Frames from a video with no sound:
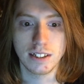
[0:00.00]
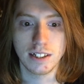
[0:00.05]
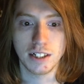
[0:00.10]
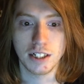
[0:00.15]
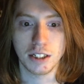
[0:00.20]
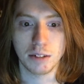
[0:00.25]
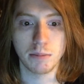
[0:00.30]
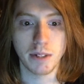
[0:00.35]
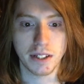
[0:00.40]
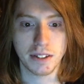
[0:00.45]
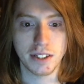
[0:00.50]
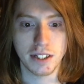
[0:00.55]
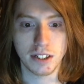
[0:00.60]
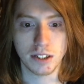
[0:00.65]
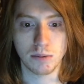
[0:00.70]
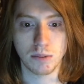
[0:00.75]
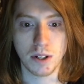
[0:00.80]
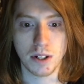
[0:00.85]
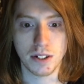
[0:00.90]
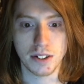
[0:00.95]
To make things
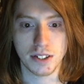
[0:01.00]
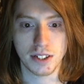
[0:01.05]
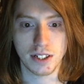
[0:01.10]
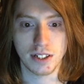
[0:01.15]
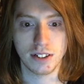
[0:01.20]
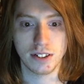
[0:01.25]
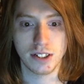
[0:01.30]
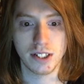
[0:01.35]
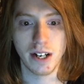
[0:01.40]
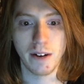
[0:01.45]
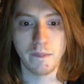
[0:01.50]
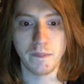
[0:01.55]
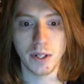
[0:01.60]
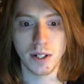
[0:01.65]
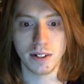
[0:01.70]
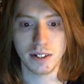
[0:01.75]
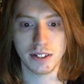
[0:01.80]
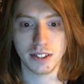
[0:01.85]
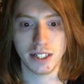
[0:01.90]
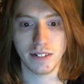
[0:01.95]
worse, 2
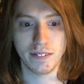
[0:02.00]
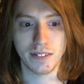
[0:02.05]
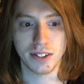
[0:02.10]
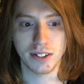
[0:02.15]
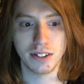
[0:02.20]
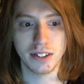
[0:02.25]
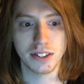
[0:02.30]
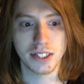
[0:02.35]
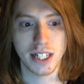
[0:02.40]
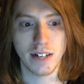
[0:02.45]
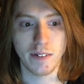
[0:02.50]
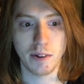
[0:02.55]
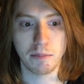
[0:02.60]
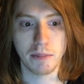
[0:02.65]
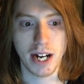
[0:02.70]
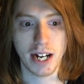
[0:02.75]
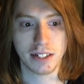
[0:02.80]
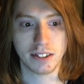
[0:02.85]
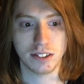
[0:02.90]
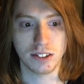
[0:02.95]
Boeing 737
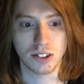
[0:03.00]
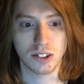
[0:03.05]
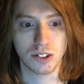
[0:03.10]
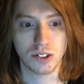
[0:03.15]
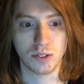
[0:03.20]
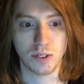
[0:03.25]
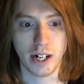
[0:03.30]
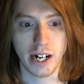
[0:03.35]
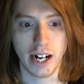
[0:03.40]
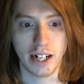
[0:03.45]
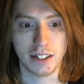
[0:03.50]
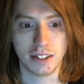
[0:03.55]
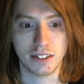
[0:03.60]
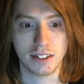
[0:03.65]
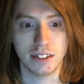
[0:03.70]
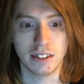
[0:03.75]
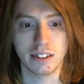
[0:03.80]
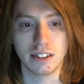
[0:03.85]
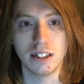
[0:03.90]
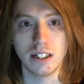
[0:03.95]
Maxes crashed
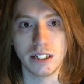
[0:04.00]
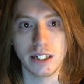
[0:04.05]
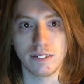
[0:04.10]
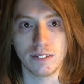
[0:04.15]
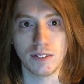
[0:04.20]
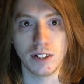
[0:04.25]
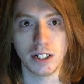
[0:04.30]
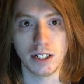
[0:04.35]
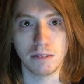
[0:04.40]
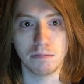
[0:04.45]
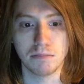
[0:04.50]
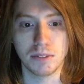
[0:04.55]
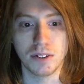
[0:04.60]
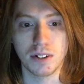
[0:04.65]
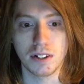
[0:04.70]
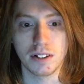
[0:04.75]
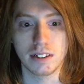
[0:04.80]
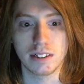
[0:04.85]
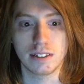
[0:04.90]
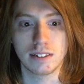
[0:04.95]
and killed everyone on
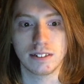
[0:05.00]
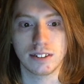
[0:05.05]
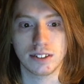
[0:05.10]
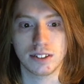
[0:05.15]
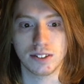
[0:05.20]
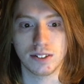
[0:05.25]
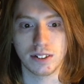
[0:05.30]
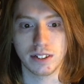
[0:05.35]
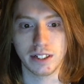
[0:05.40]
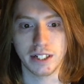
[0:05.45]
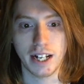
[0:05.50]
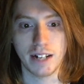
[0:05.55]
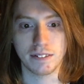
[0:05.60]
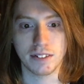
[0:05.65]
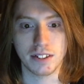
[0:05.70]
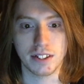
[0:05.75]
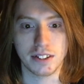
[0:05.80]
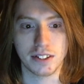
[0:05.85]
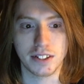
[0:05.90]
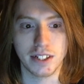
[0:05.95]
board shortly after
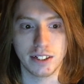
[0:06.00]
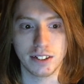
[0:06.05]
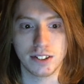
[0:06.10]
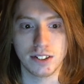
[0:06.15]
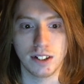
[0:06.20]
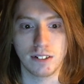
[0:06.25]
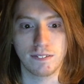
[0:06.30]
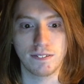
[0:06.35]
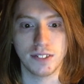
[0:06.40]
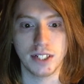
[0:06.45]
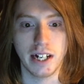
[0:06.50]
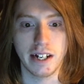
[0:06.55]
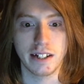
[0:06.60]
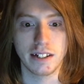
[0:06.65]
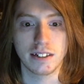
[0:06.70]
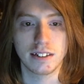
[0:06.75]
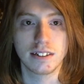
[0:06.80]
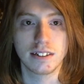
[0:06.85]
this thing took flight.